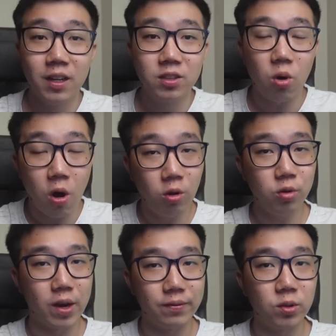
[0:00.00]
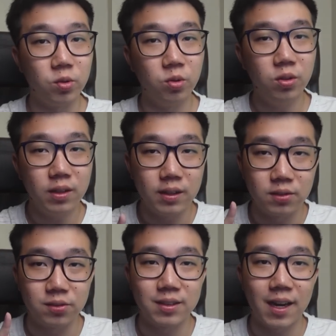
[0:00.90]
So all you have to do is
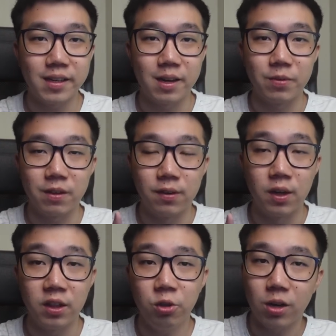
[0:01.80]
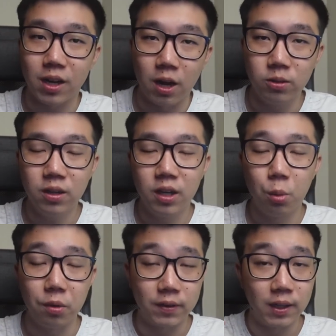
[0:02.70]
to sign up for a new account
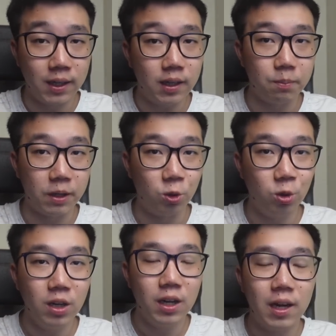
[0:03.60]
with the link below